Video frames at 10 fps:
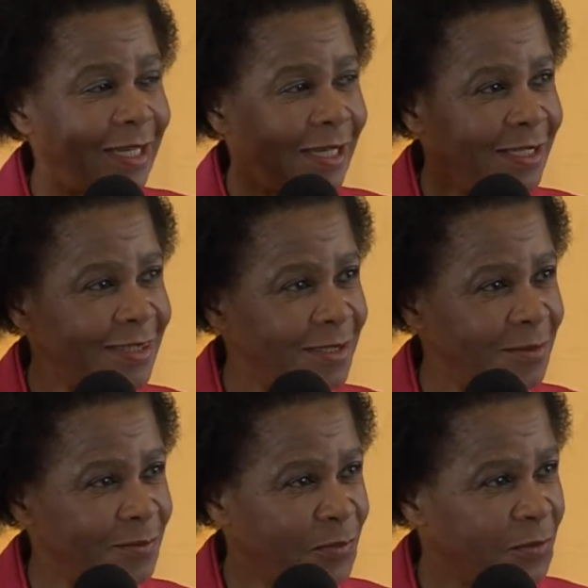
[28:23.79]
I
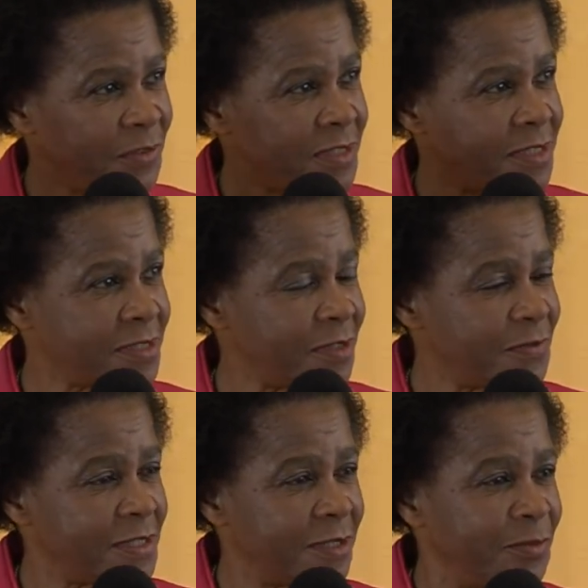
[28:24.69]
think Professor
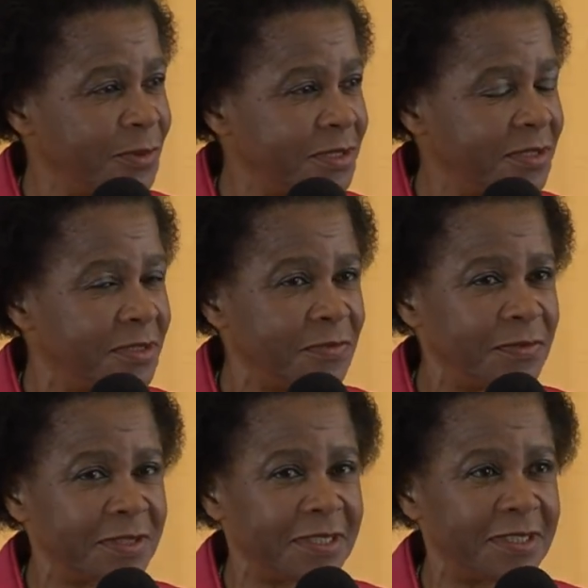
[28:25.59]
Saftel put it
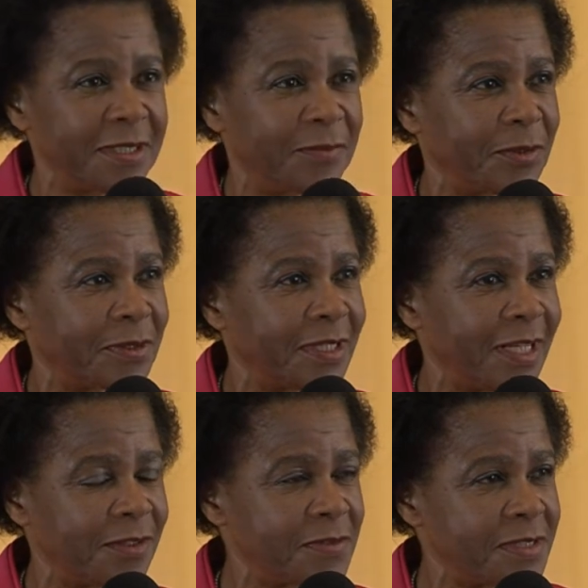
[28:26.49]
differently, about
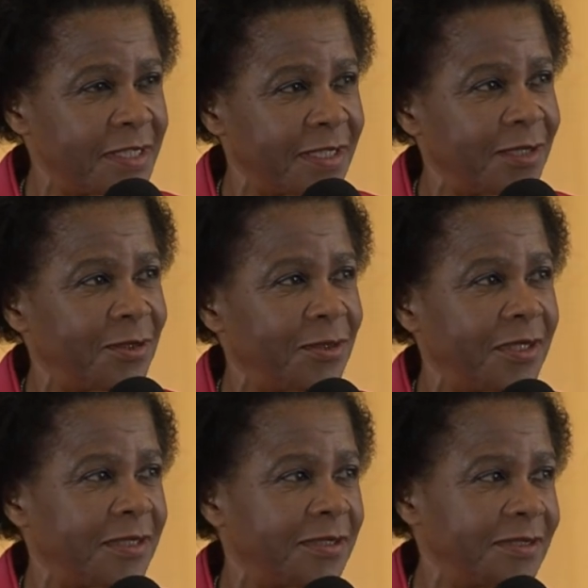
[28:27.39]
lifestyle
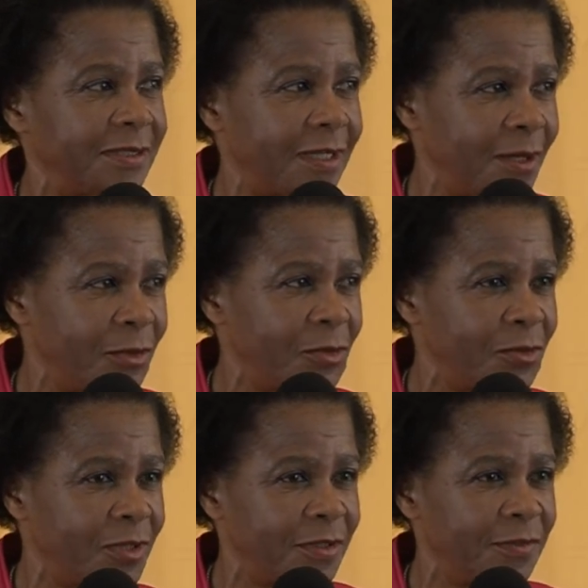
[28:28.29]
and how
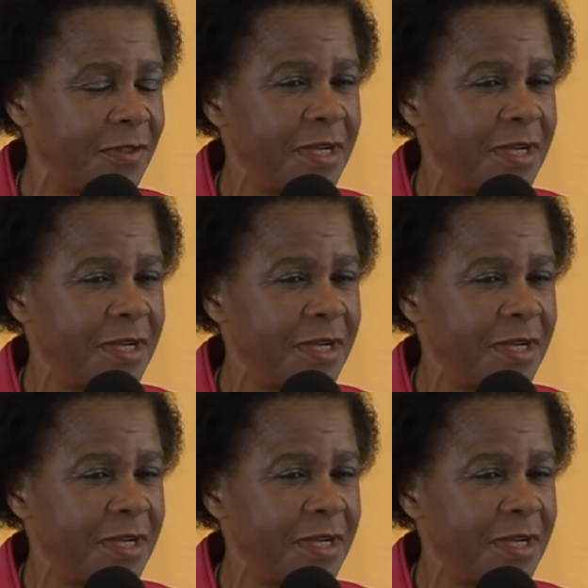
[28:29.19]
you live.